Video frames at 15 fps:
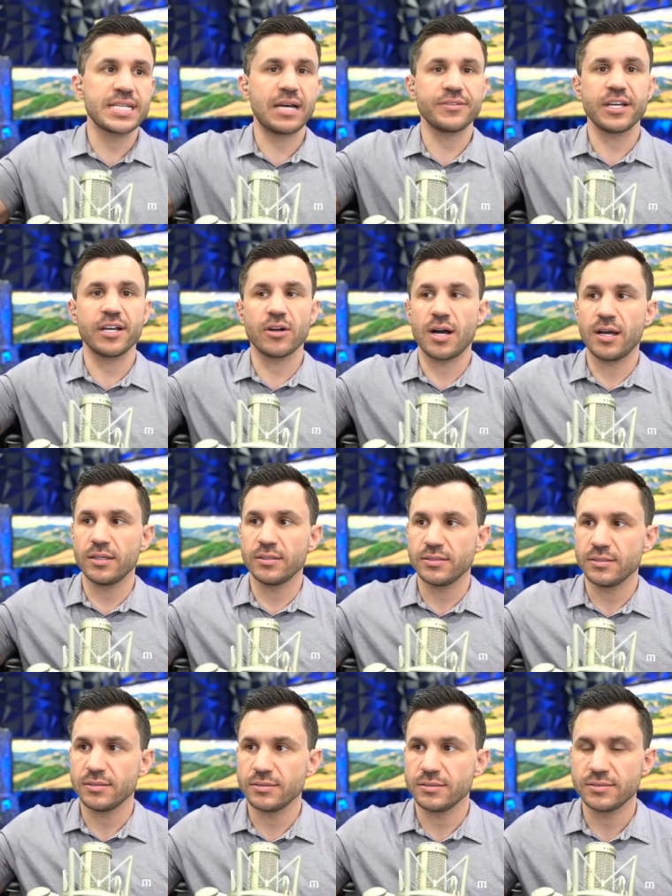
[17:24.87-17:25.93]
out there
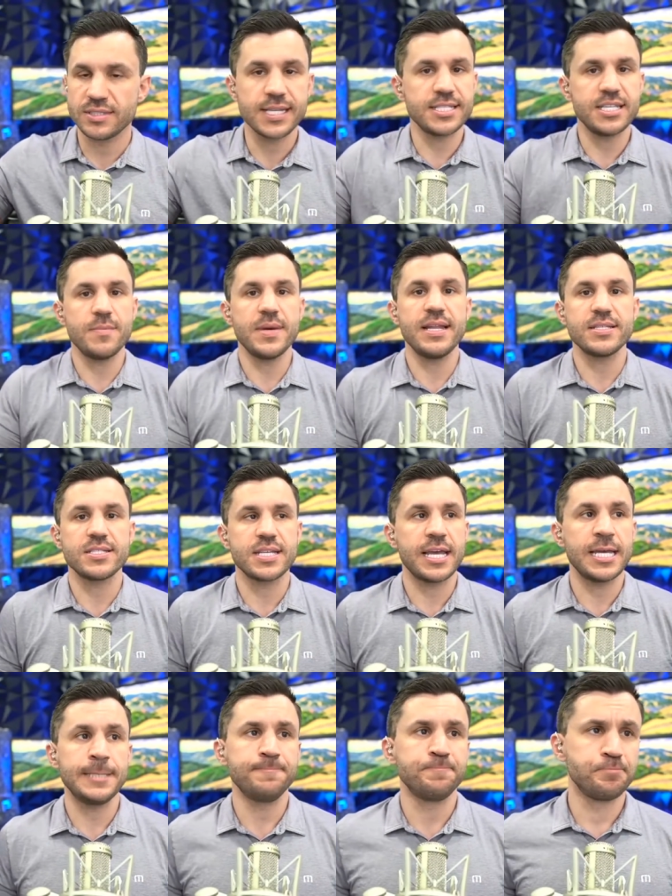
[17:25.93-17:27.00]
on 60 Minutes
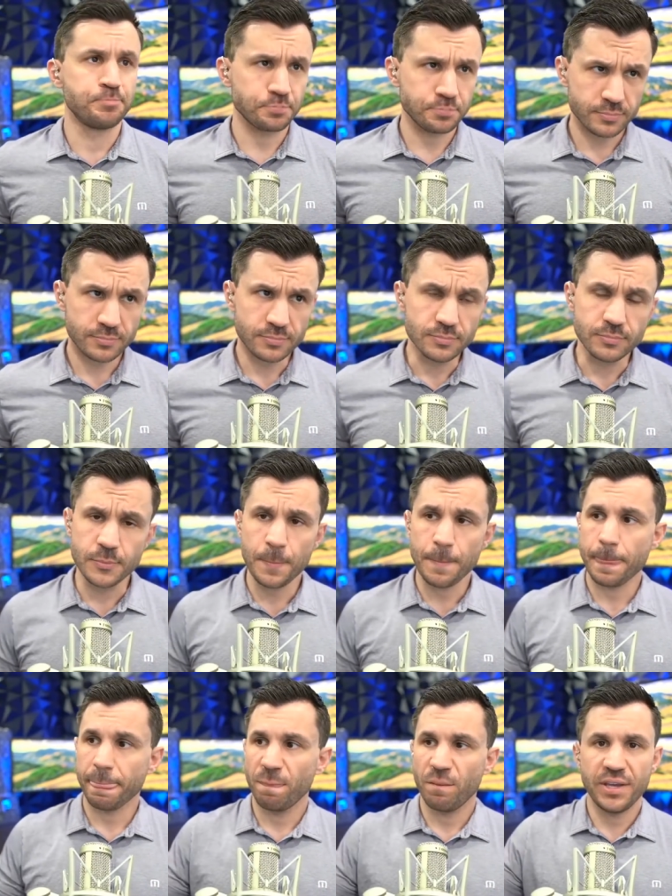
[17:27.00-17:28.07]
saying
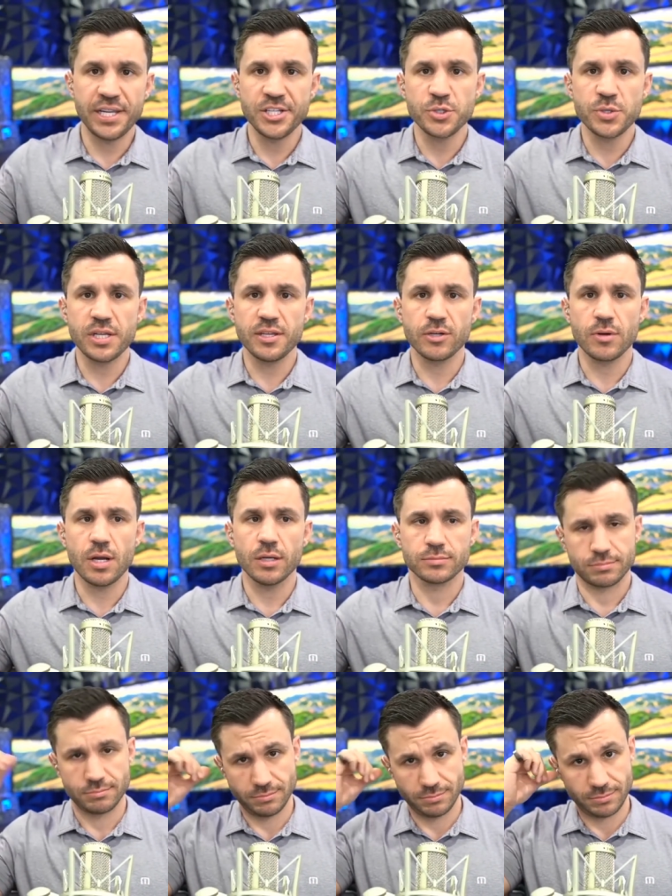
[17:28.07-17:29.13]
he didn't do anything wrong.
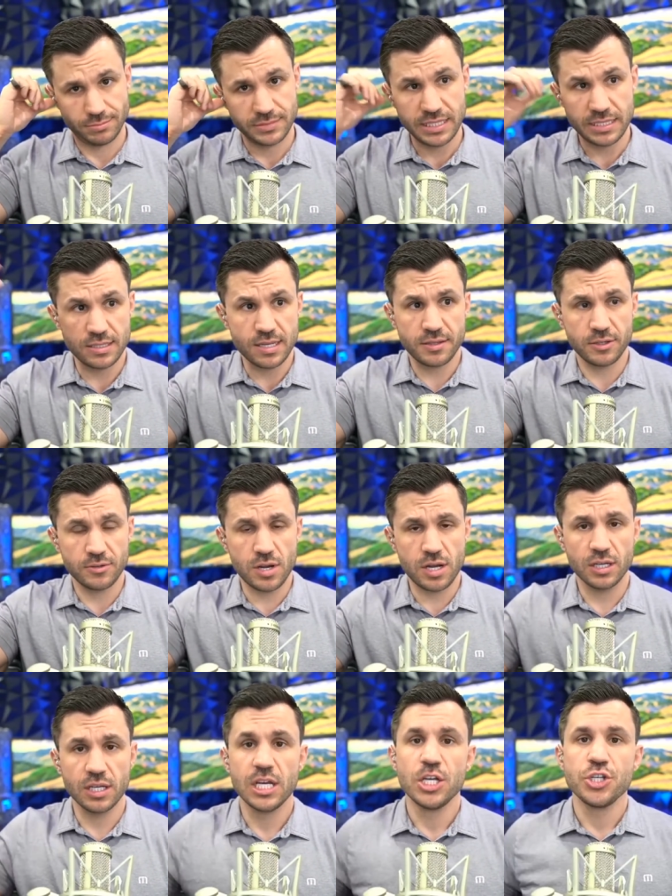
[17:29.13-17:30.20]
He did nothing
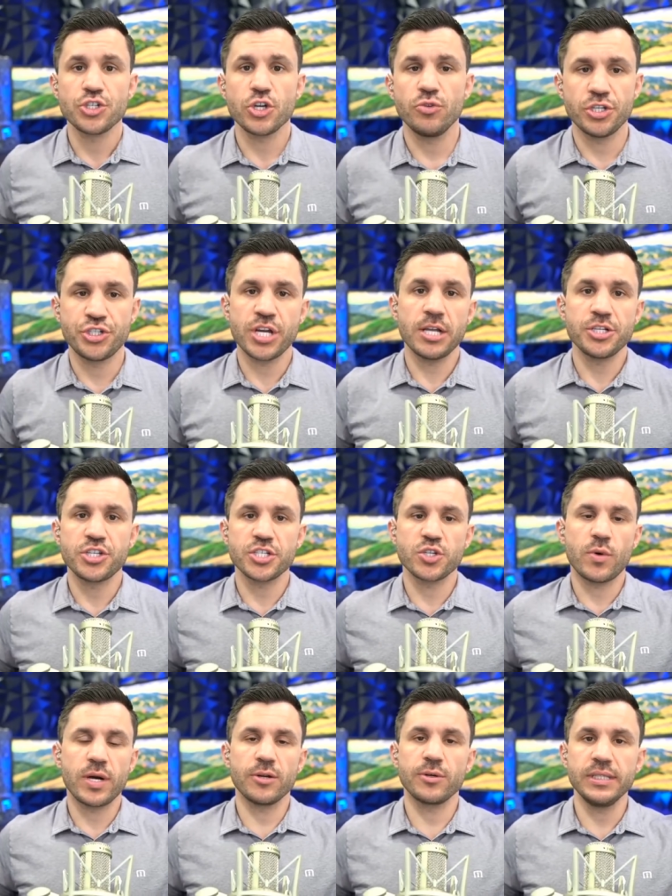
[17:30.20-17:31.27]
wrong. So the judge doesn't
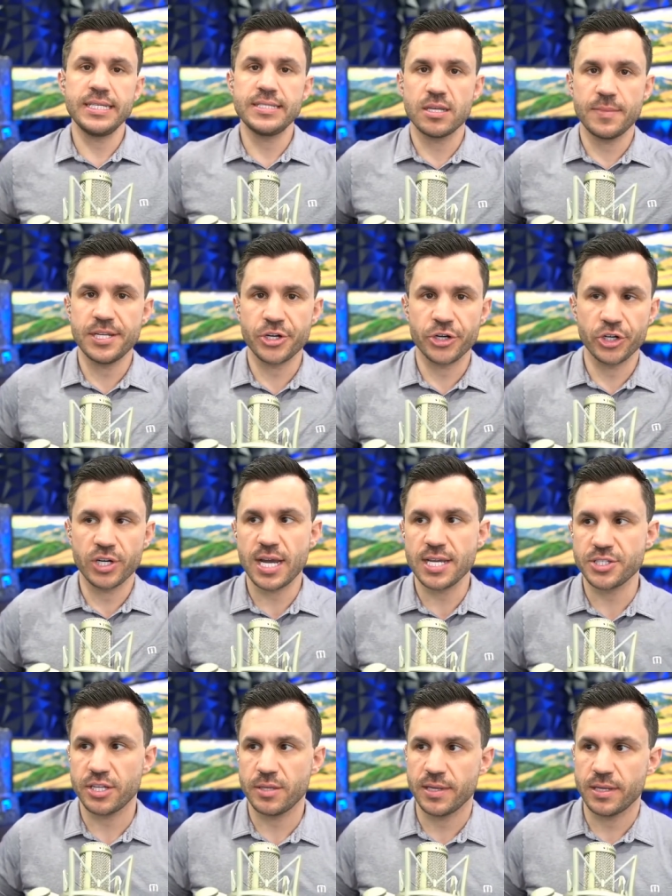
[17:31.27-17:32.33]
want to release him into her
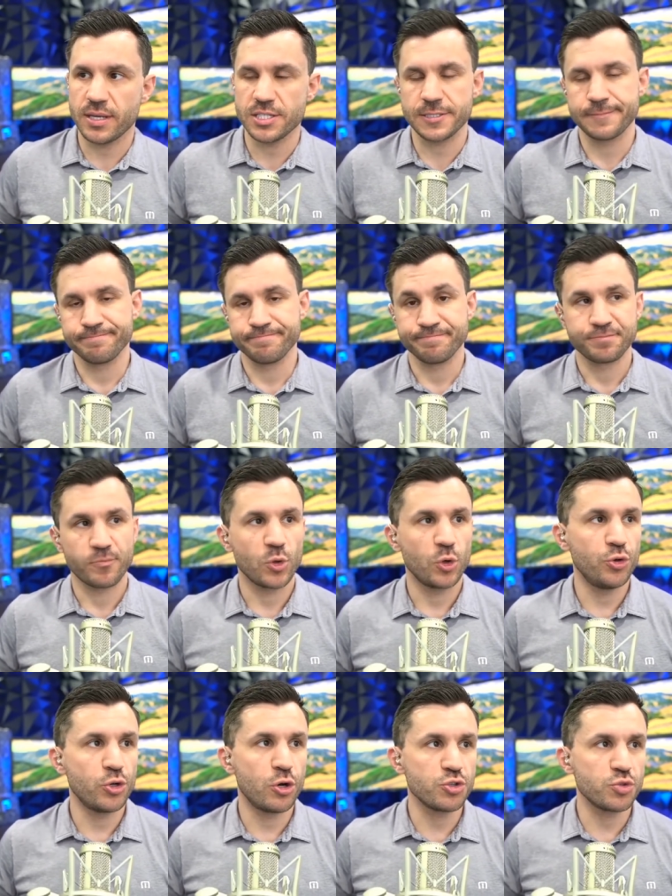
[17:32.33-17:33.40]
custody because
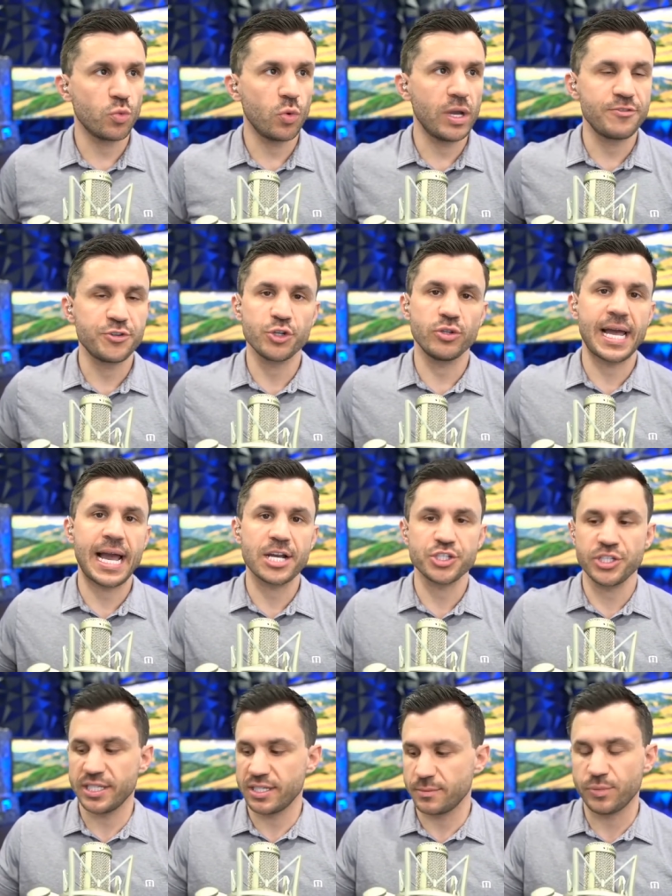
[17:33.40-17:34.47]
who knows if she'll
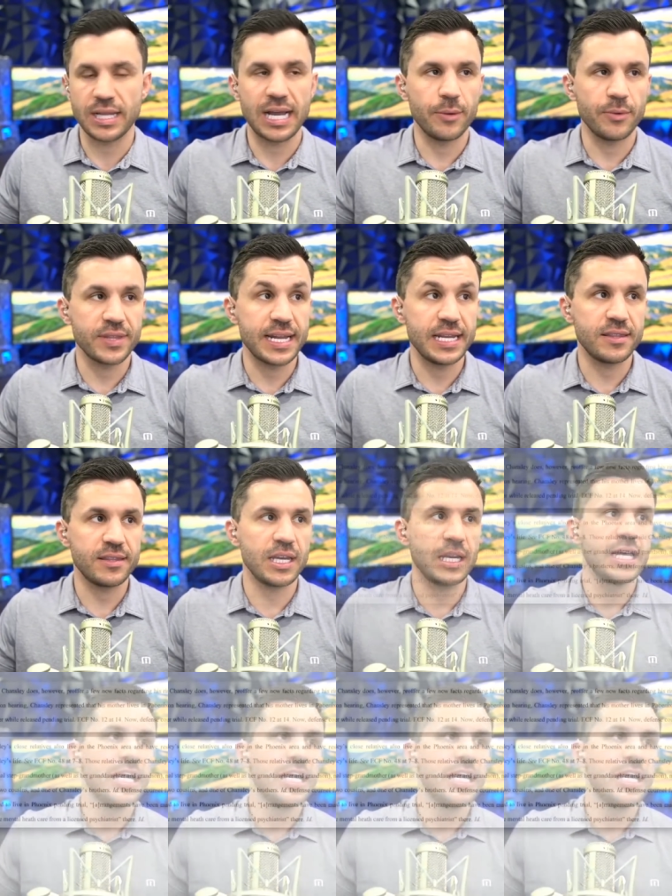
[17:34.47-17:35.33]
actually comply with anything.